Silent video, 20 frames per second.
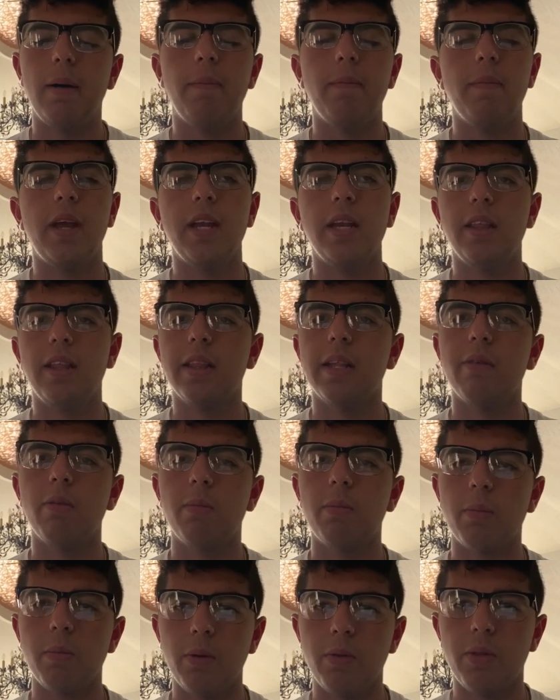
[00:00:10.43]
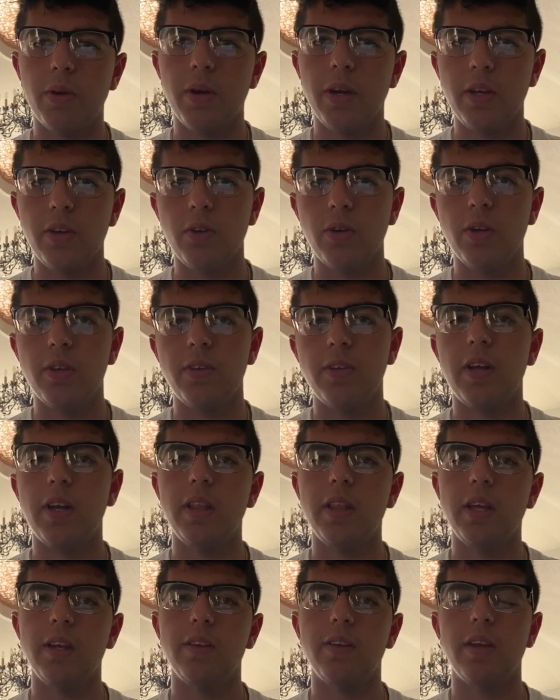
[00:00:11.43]
anything that will promote their interest,
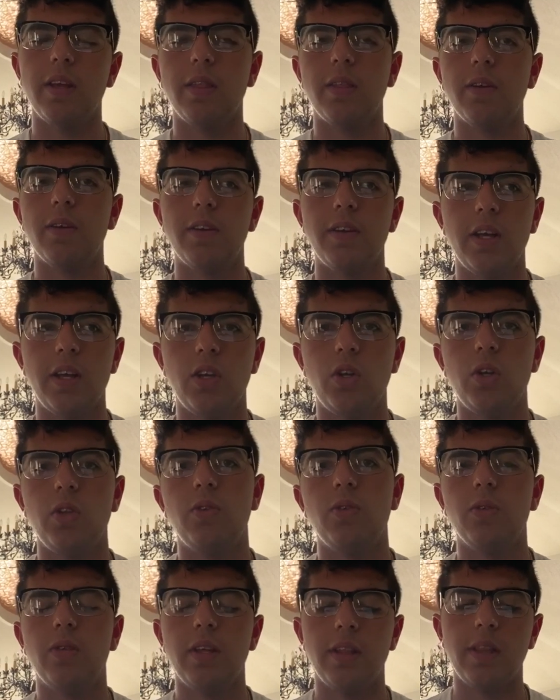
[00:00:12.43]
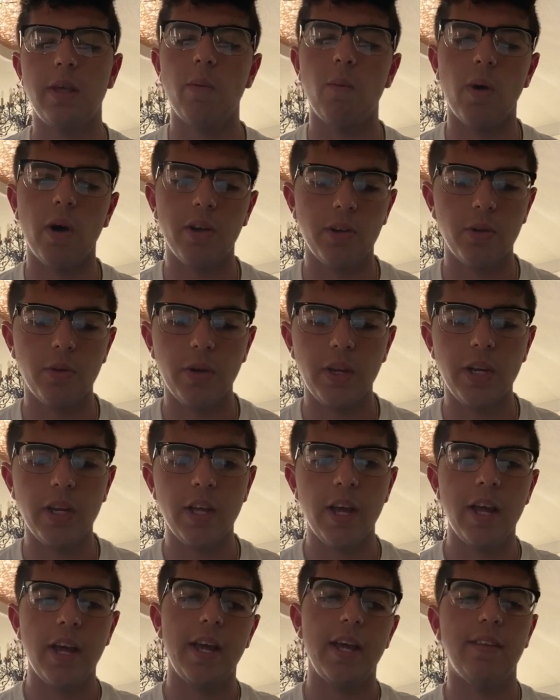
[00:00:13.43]
anything to get their attention so that they want to read,
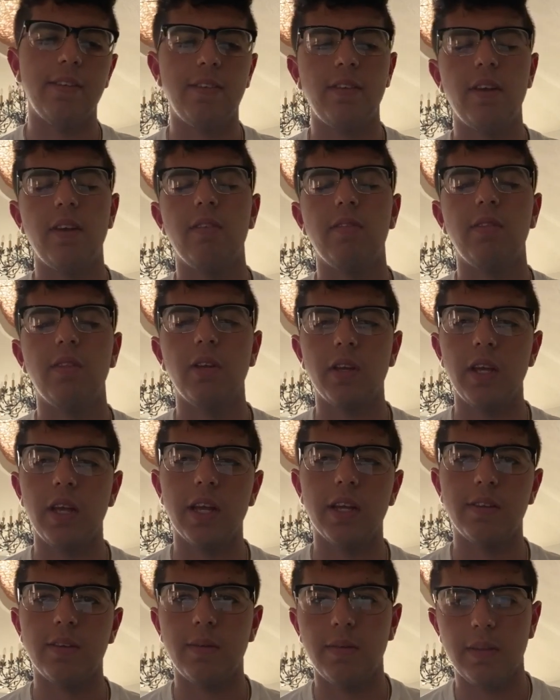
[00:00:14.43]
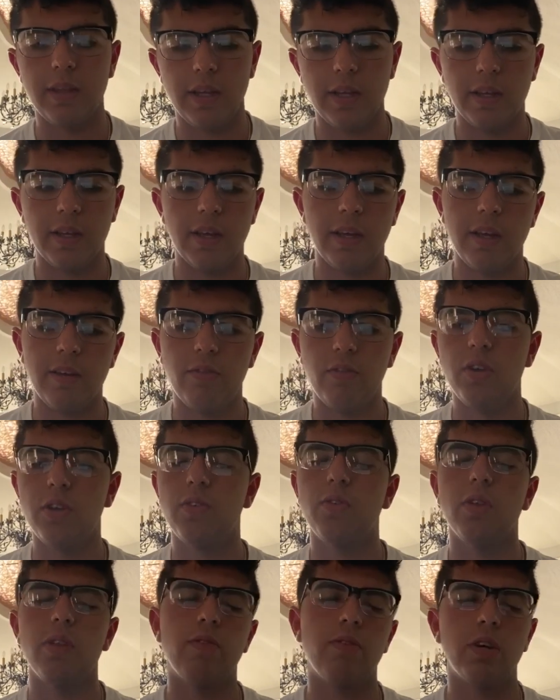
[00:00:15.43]
instead of looking at something just
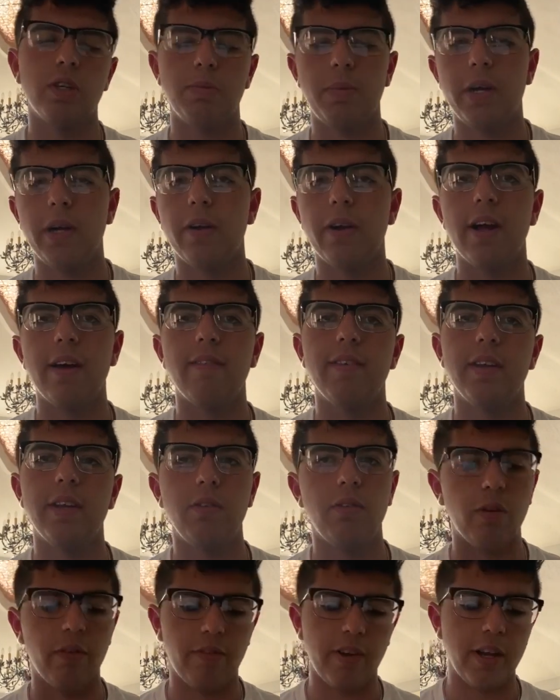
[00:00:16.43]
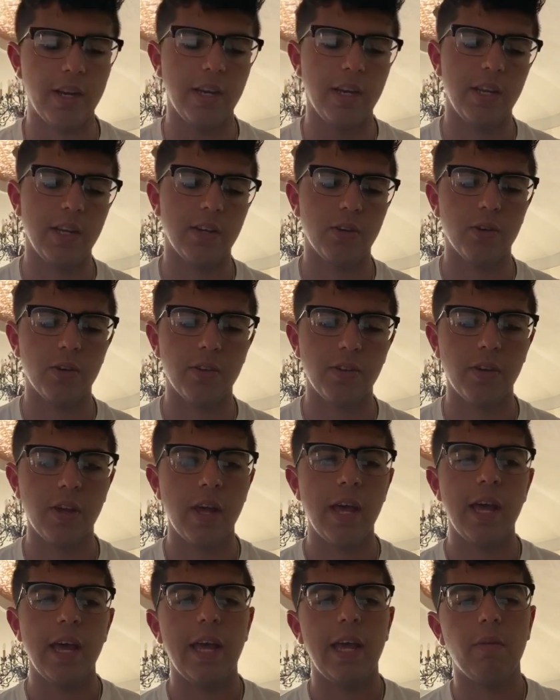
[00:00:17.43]
for the first paragraph and you don't find any interest.
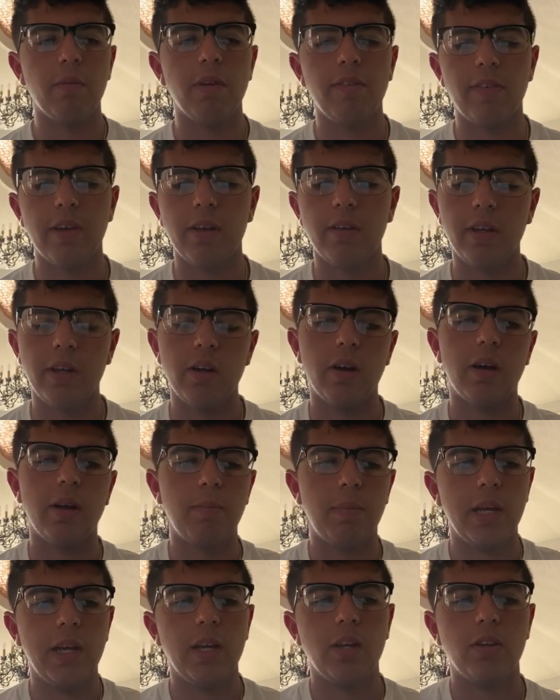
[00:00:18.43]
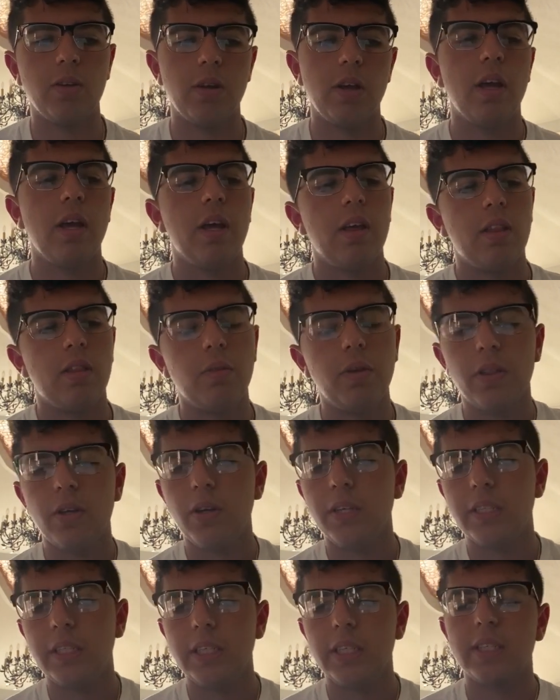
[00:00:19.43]
And we found it on page
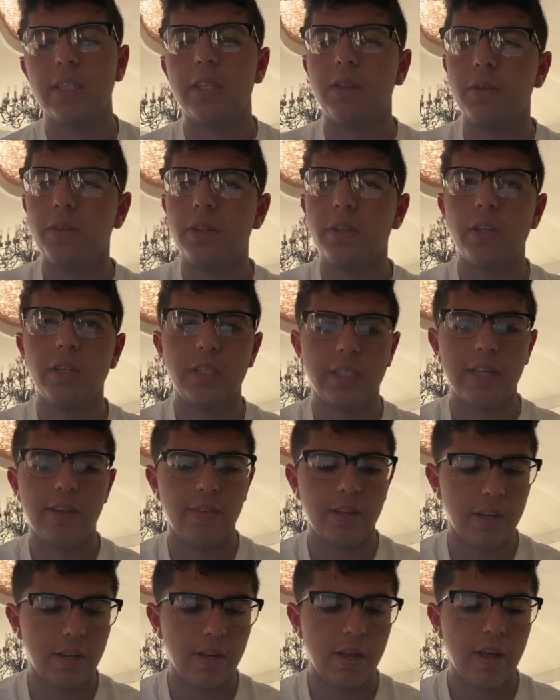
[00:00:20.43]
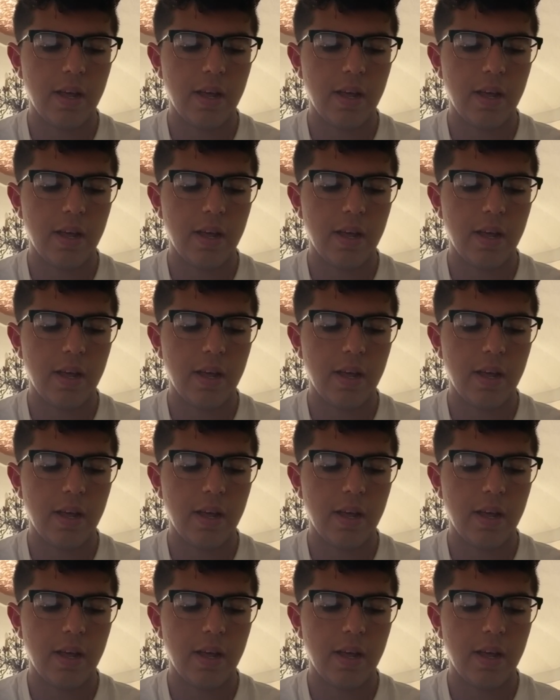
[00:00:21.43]
336 and 337.